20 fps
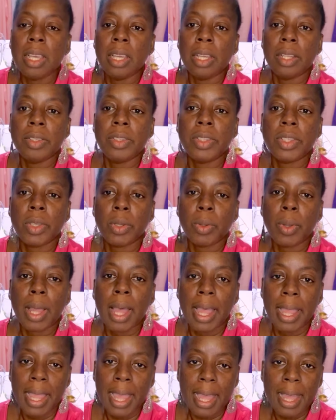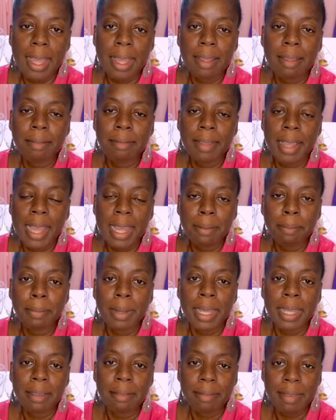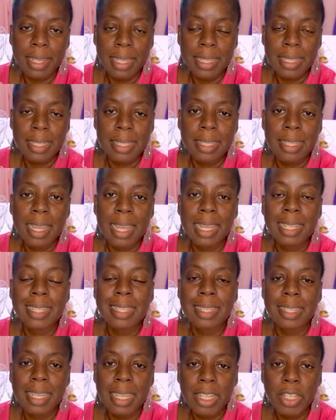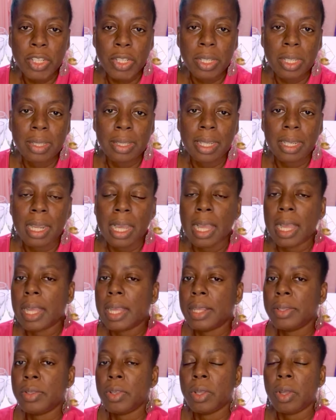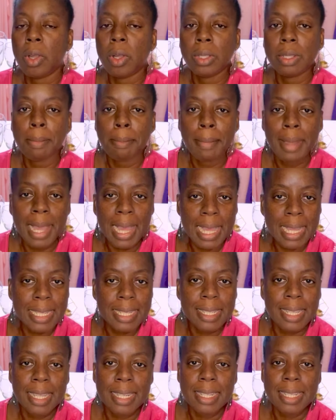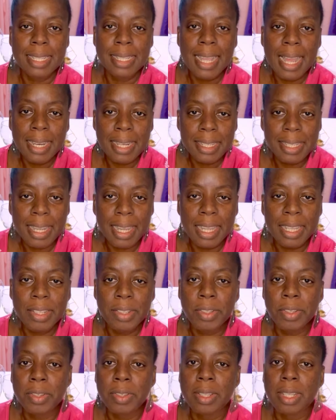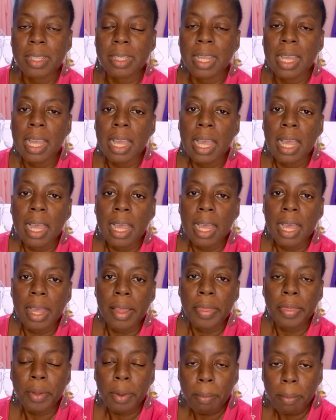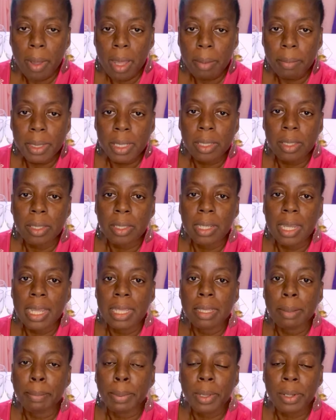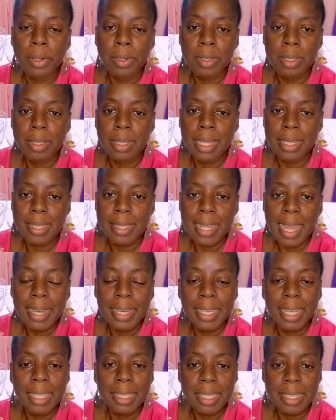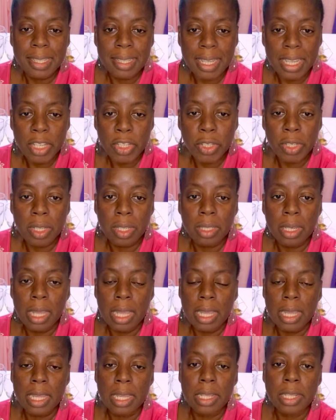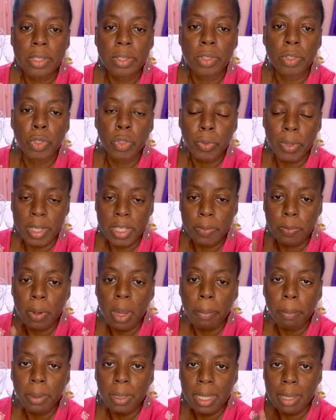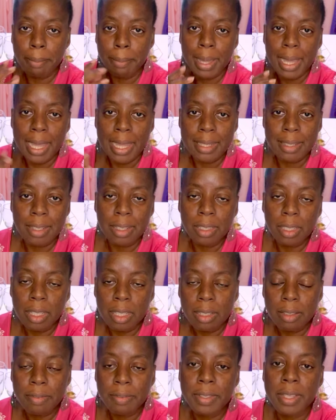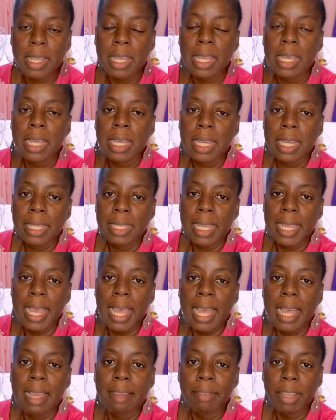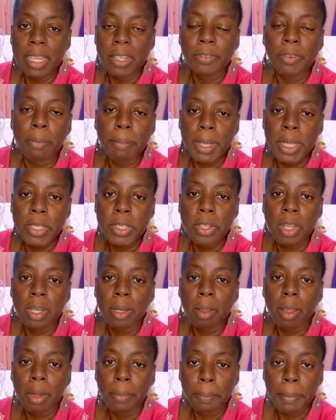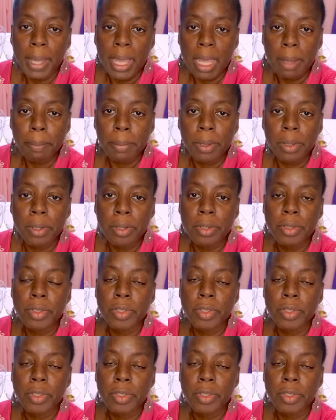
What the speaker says: And so I have at my events a station that has all the masks and sanitizers and a thermometer. And the person that's standing at the station is dressed properly, mask, gloves. They have information on paper.